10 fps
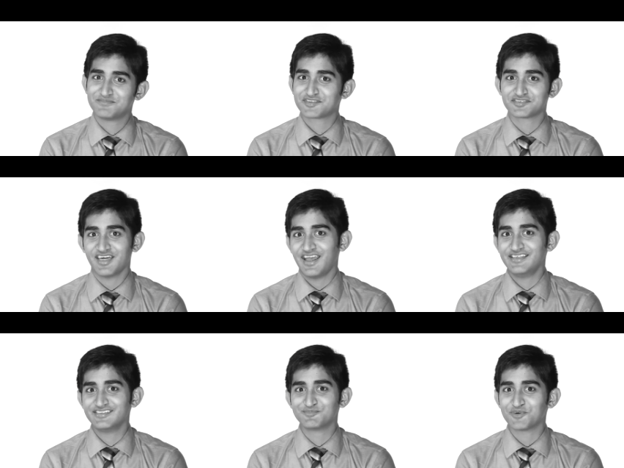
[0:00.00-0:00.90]

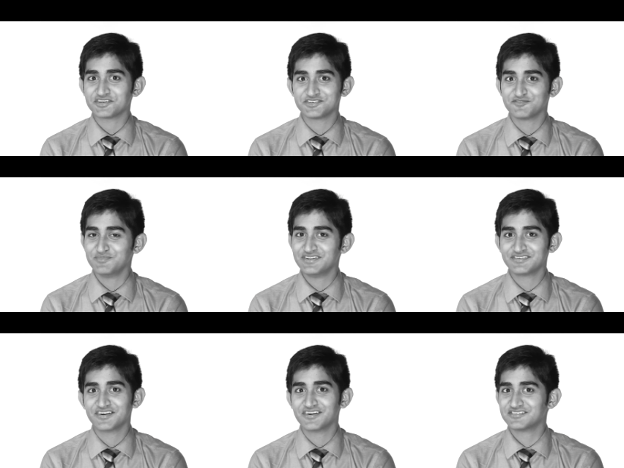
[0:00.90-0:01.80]
society's impression of me
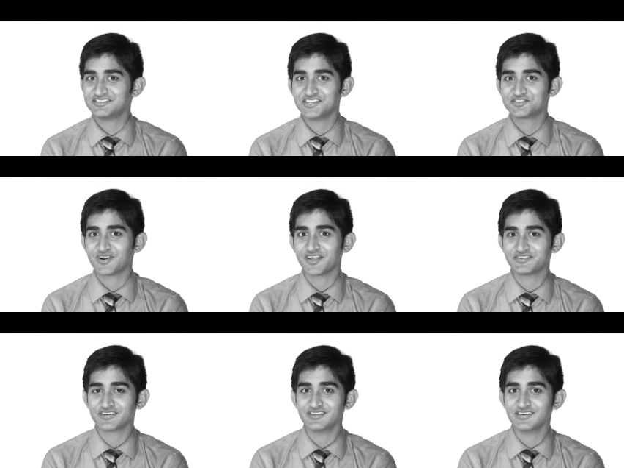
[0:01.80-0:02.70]
is gonna change
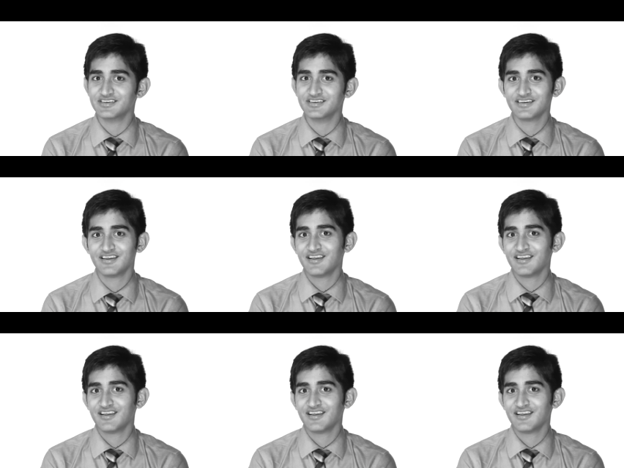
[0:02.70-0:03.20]
drastically